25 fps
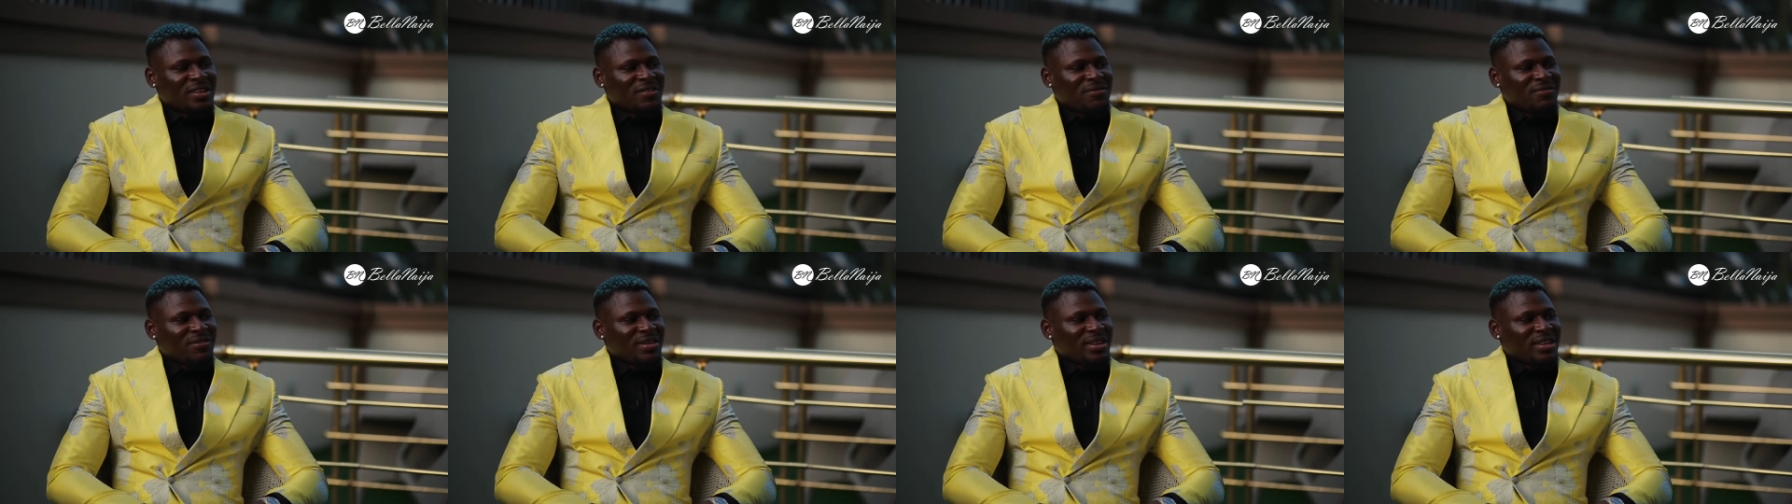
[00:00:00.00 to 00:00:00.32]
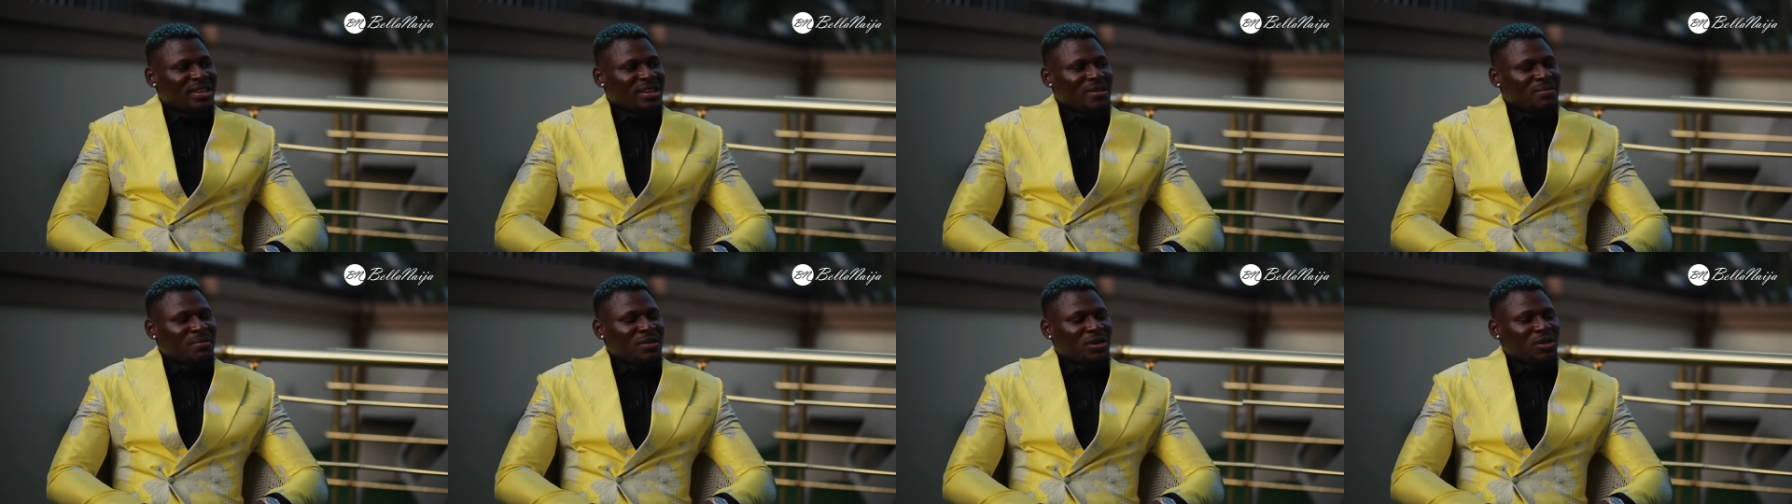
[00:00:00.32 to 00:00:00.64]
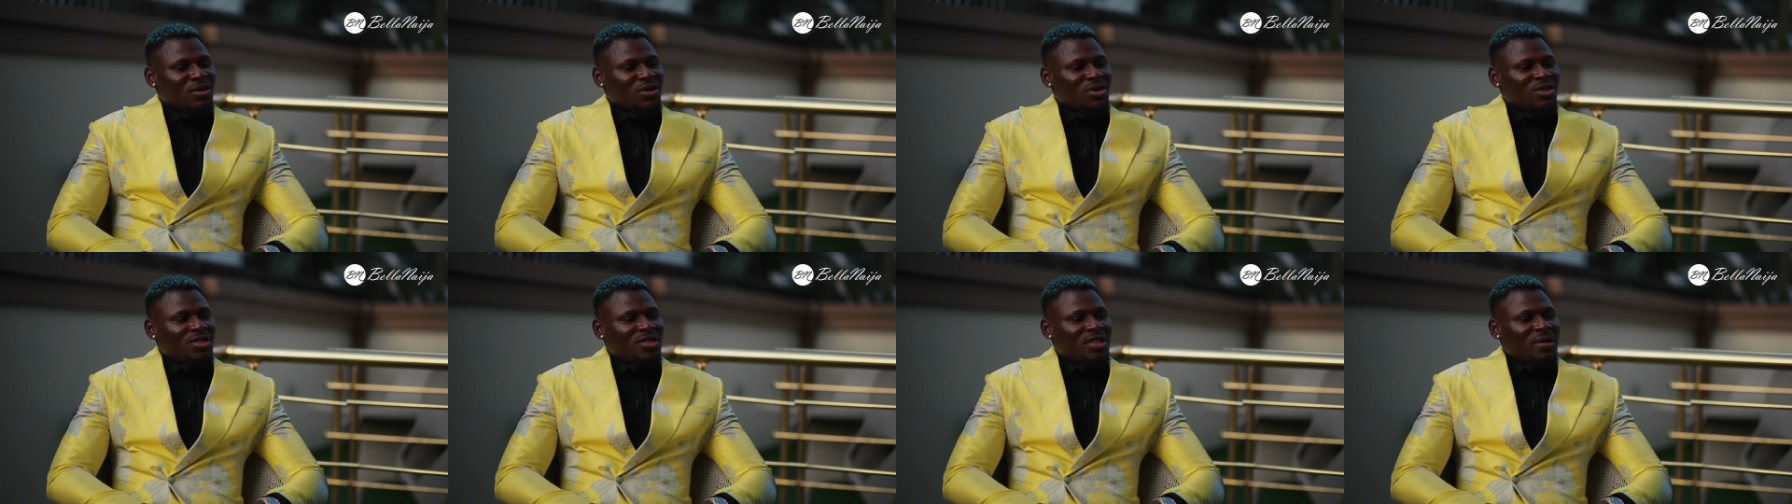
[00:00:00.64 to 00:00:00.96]
differently
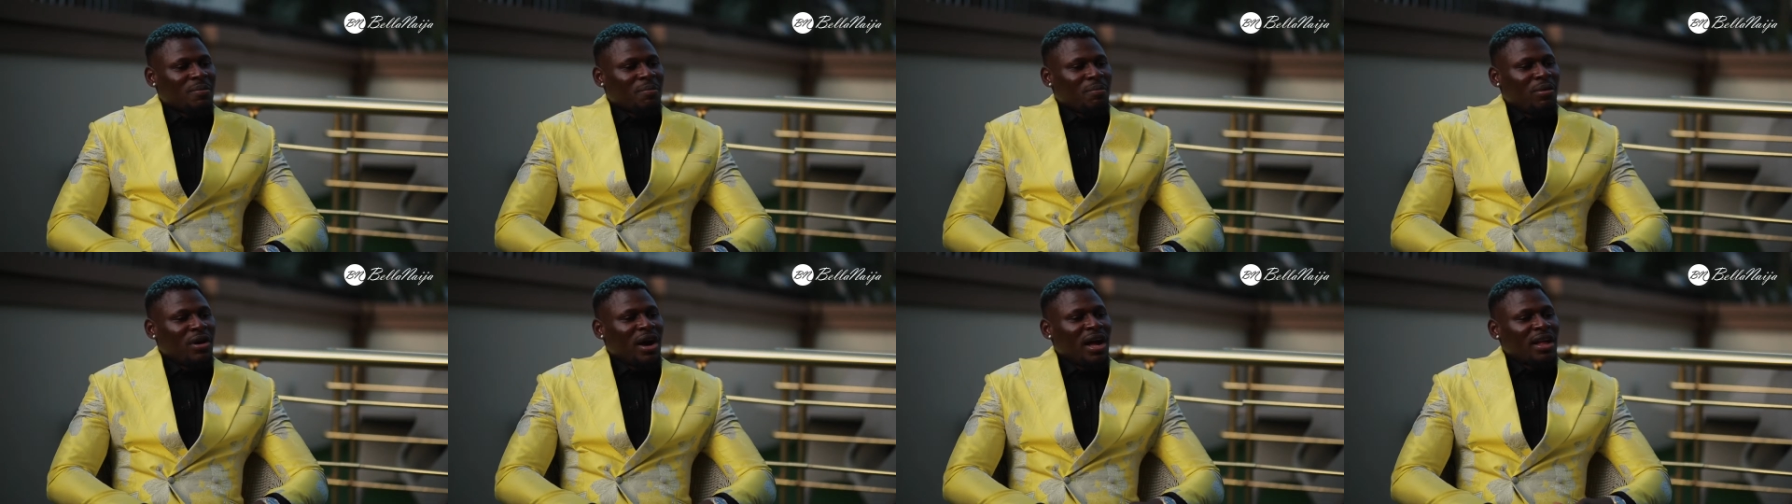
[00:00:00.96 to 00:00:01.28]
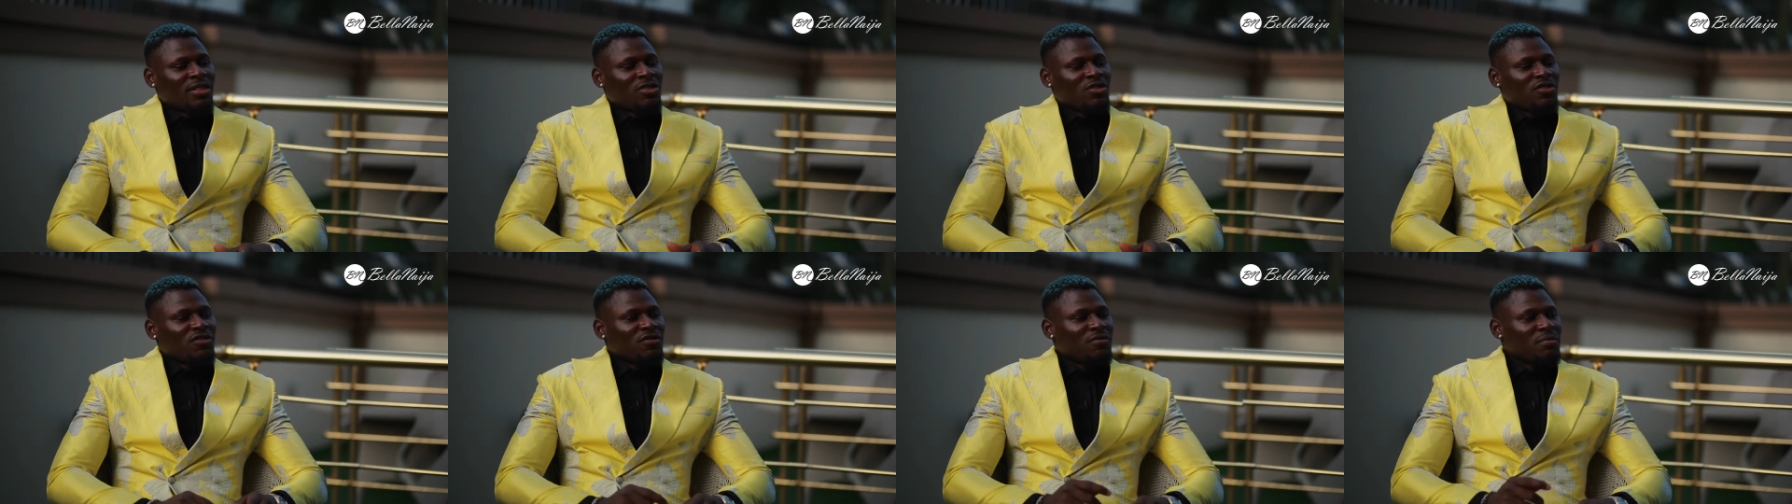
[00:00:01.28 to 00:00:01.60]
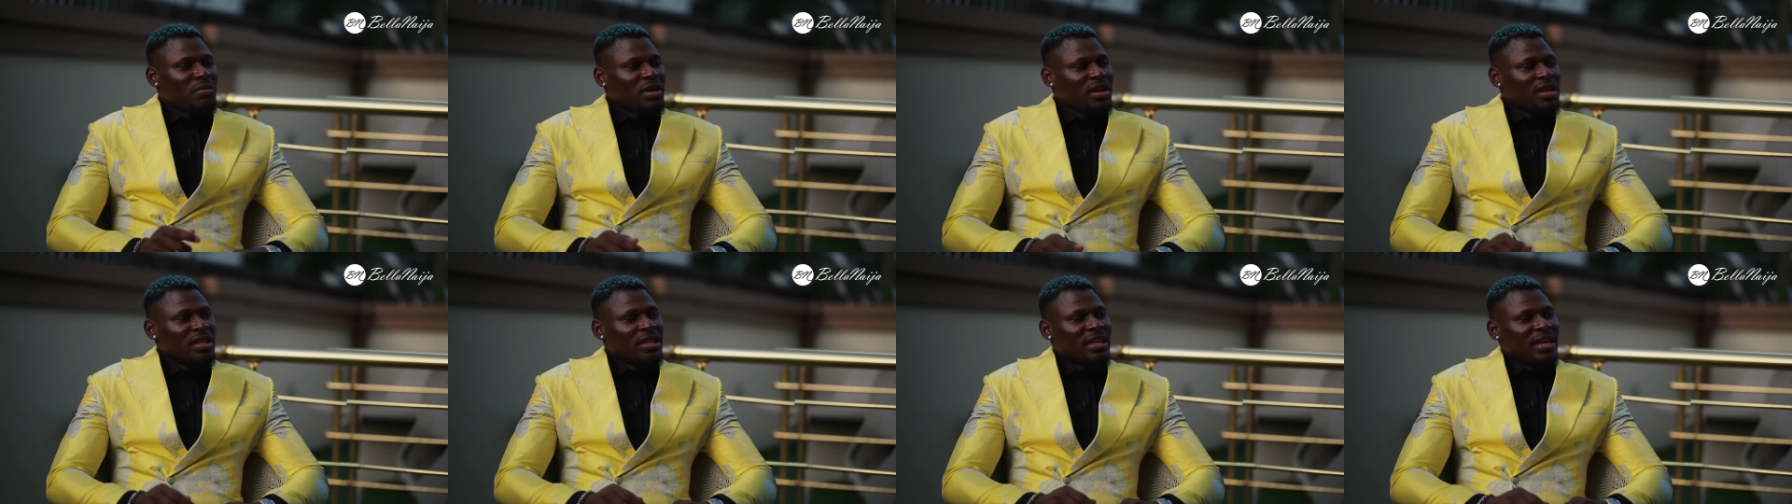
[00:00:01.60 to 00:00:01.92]
because the part of
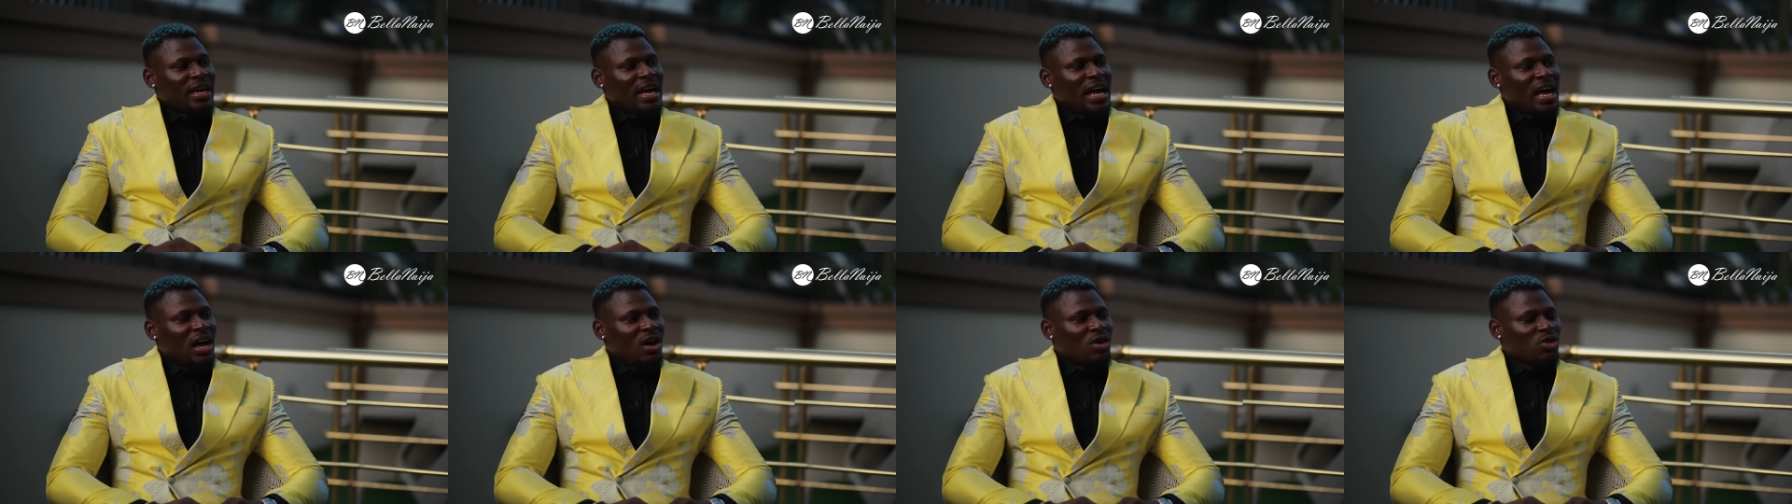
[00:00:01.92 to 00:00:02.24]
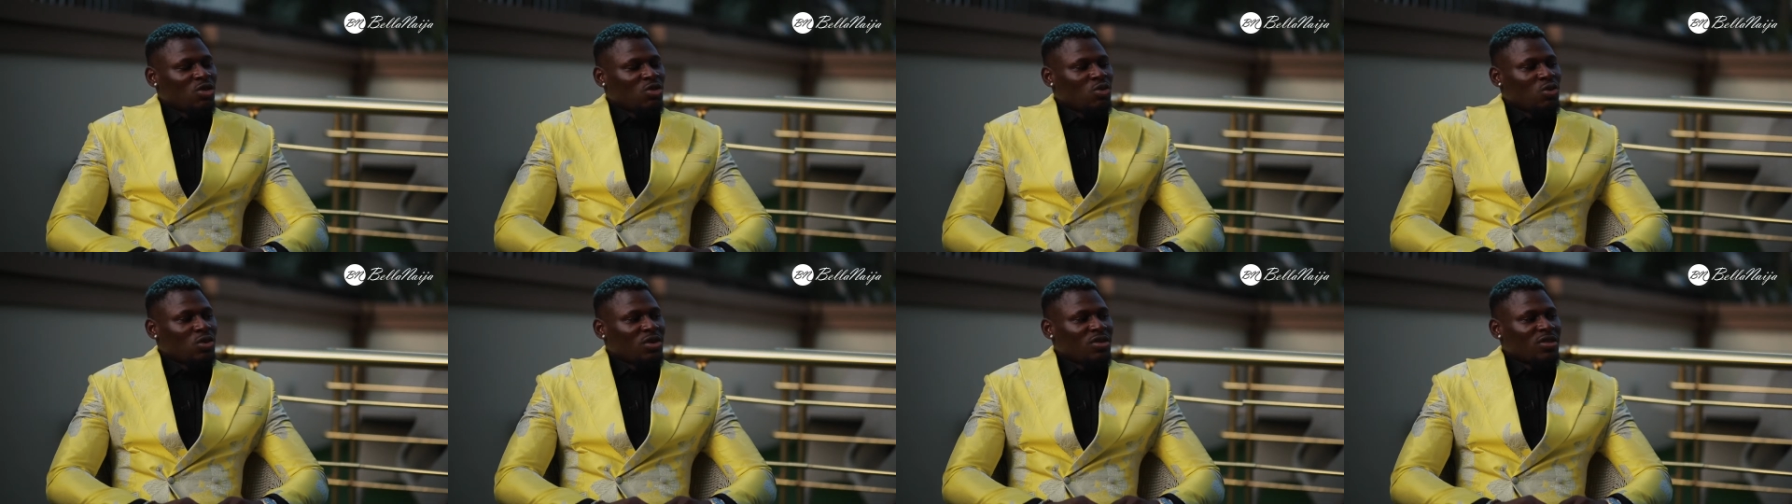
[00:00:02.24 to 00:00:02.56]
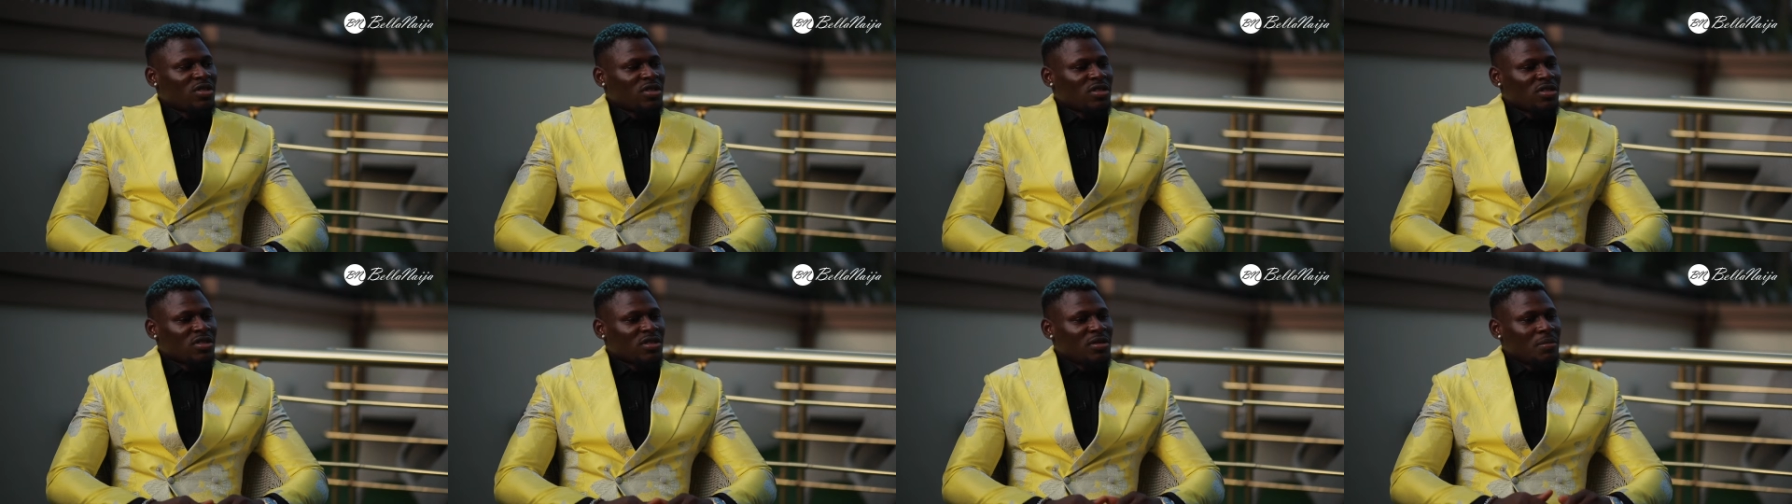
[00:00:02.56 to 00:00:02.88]
me in the house
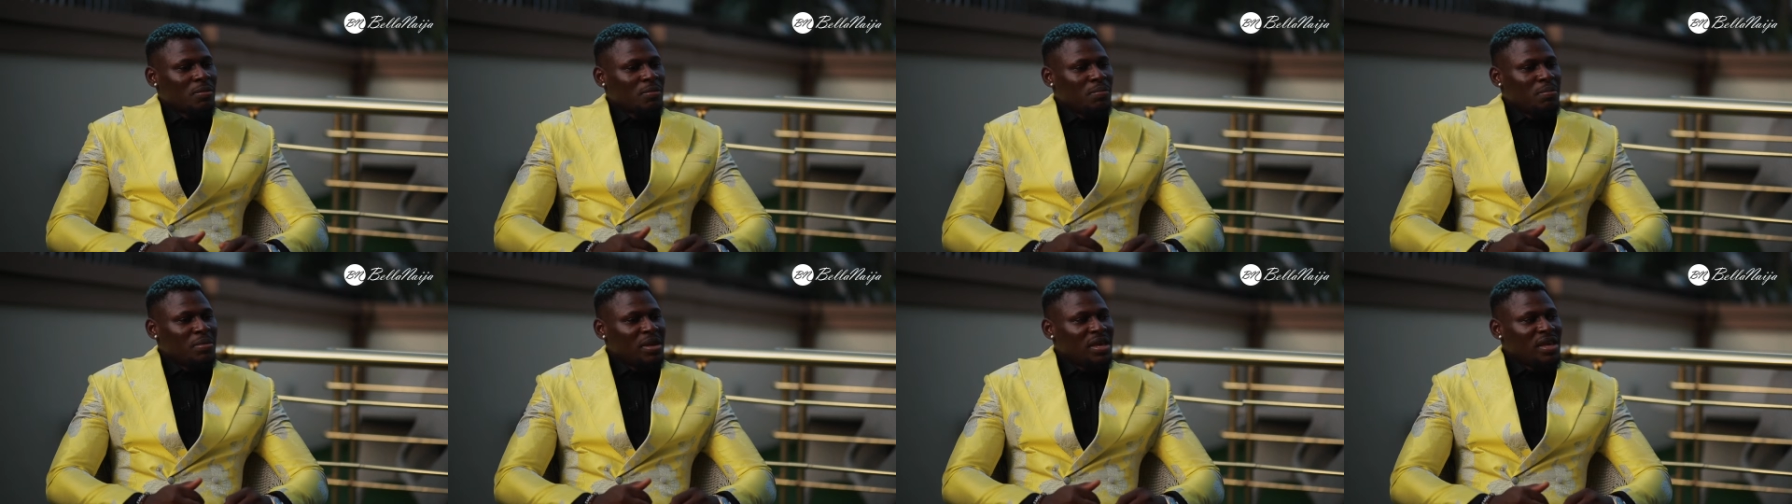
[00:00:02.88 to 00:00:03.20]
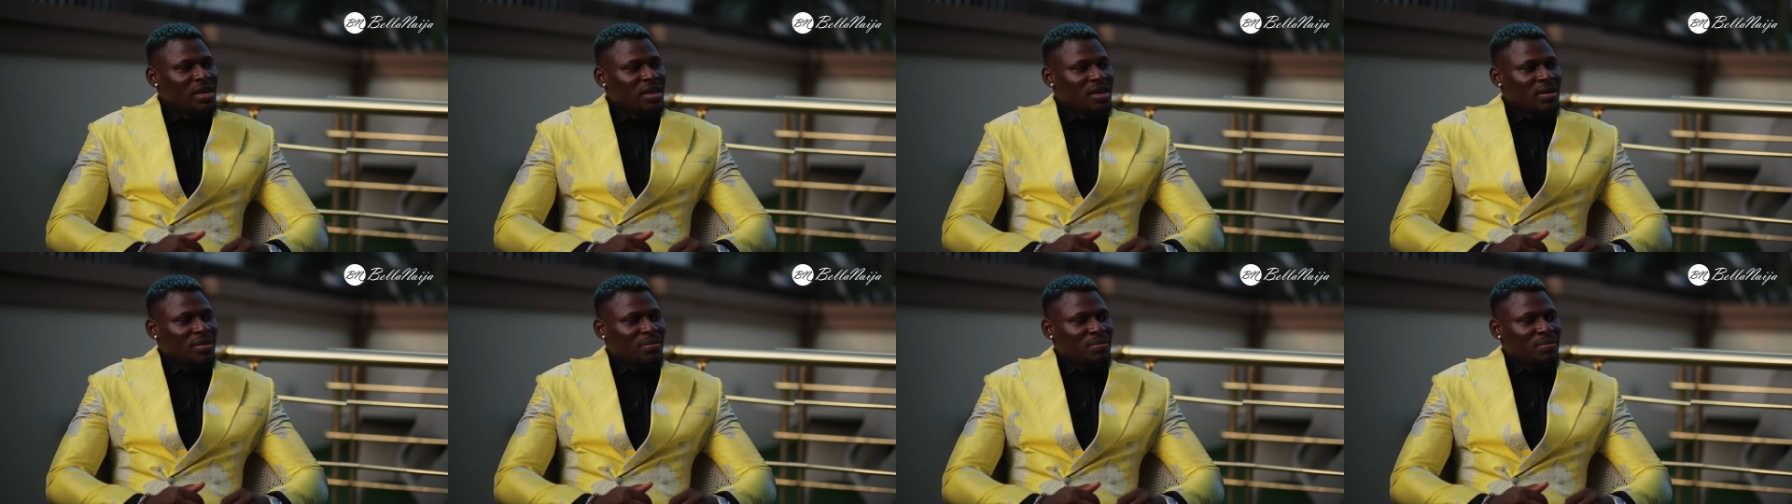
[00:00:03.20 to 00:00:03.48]
was me